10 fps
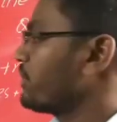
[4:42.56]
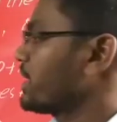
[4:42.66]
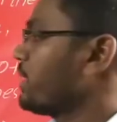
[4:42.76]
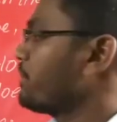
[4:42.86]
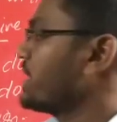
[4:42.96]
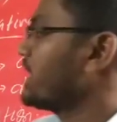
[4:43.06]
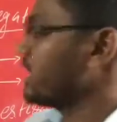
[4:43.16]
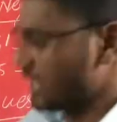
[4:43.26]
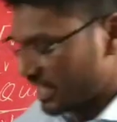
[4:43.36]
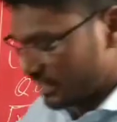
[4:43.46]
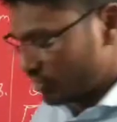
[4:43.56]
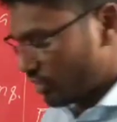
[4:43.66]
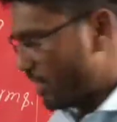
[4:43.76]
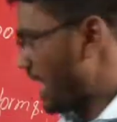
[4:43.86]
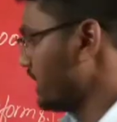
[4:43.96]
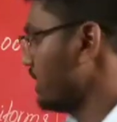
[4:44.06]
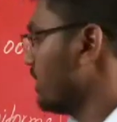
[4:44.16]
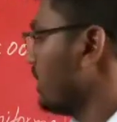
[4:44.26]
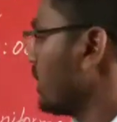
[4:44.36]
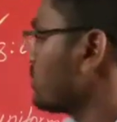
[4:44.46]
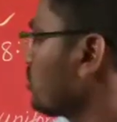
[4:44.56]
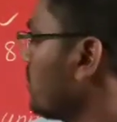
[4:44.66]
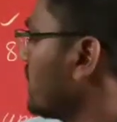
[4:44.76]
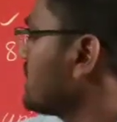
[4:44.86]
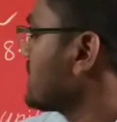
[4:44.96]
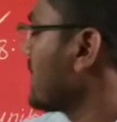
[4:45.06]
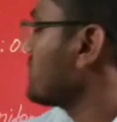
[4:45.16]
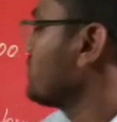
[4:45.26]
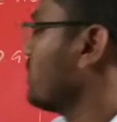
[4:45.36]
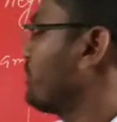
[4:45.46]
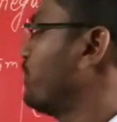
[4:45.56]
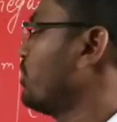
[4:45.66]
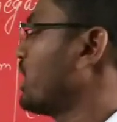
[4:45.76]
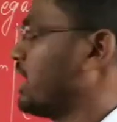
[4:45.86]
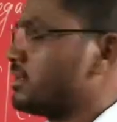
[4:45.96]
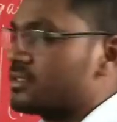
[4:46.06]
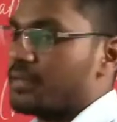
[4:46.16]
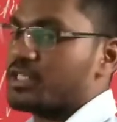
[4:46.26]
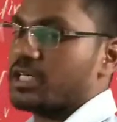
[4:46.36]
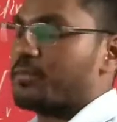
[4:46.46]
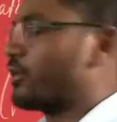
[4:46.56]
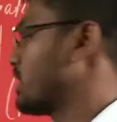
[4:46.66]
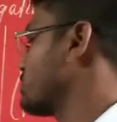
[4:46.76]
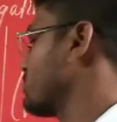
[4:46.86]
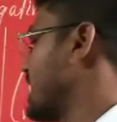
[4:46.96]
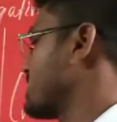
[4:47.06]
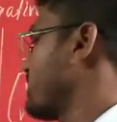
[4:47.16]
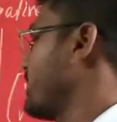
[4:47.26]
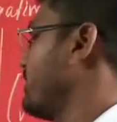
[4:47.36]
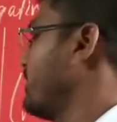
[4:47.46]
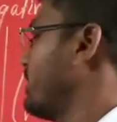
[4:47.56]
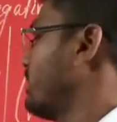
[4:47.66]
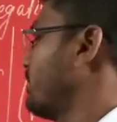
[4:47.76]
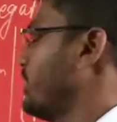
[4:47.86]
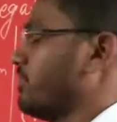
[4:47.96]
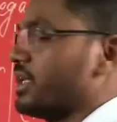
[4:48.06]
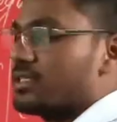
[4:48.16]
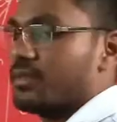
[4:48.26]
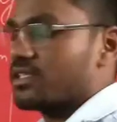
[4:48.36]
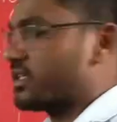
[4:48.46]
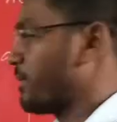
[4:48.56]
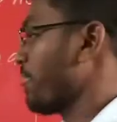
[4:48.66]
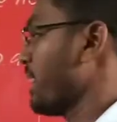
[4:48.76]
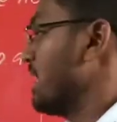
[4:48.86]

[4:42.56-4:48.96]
Keep here in your mind. Schoolgirls are plural, subject plural. So that's why V1 is mentioned.